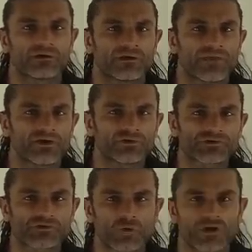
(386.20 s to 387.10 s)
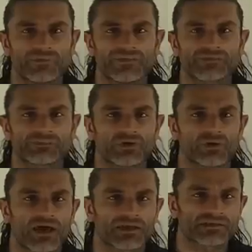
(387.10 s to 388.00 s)
And they all swim in this
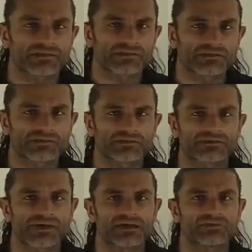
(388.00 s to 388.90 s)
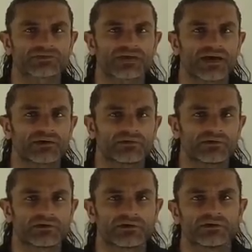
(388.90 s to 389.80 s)
blue light tails down,
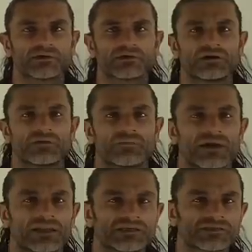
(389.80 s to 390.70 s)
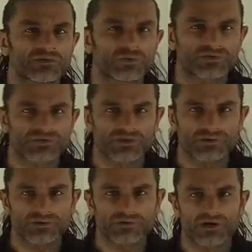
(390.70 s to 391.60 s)
bellies towards
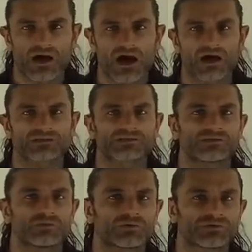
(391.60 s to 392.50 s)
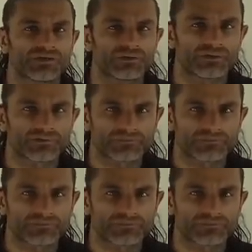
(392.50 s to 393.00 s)
you, hearts towards you.